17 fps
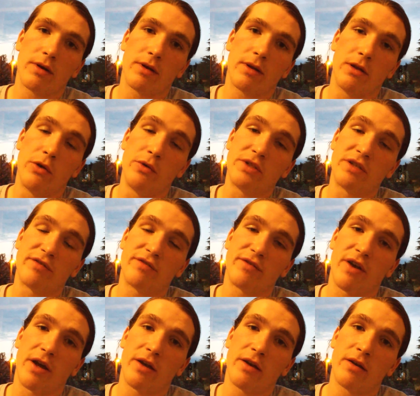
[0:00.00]
losing
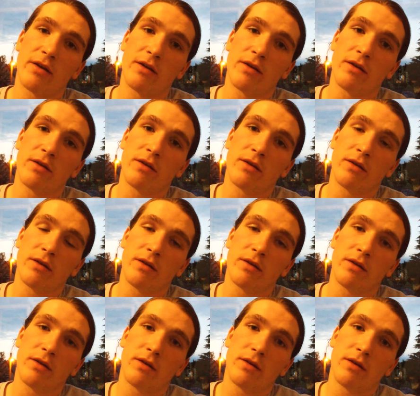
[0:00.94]
fat
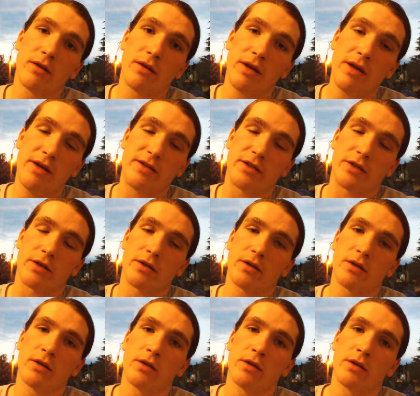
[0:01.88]
easier.